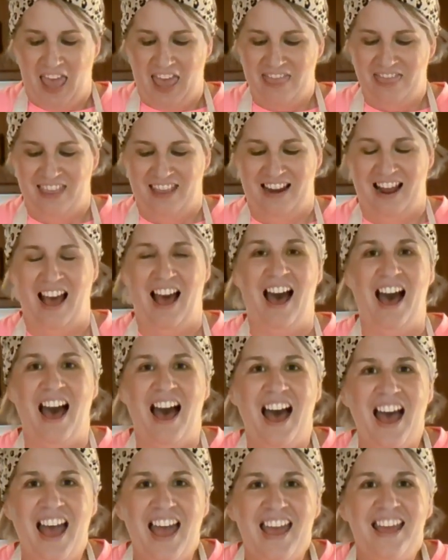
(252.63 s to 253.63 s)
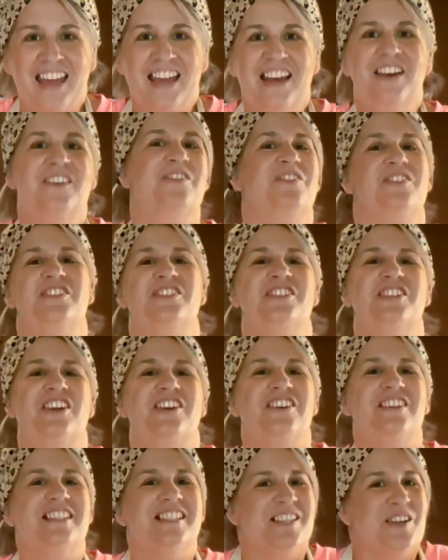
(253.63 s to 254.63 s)
and then I will show
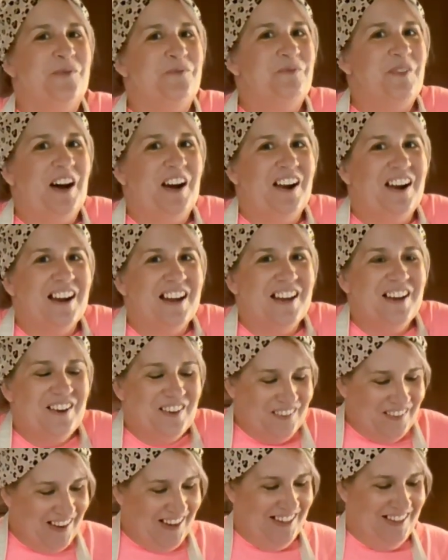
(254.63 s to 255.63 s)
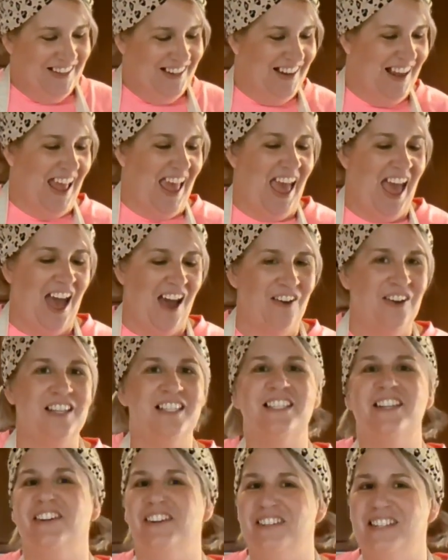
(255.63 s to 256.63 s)
you tomorrow how
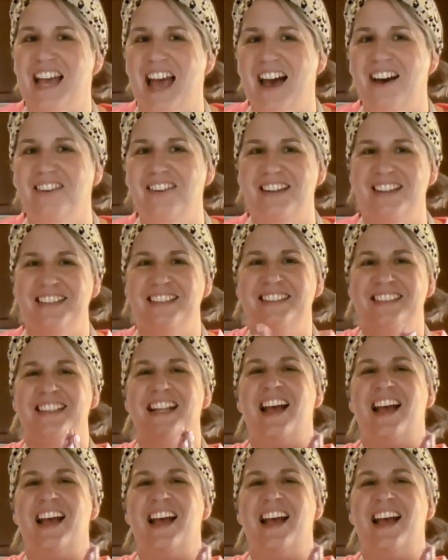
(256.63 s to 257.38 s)
it turned out.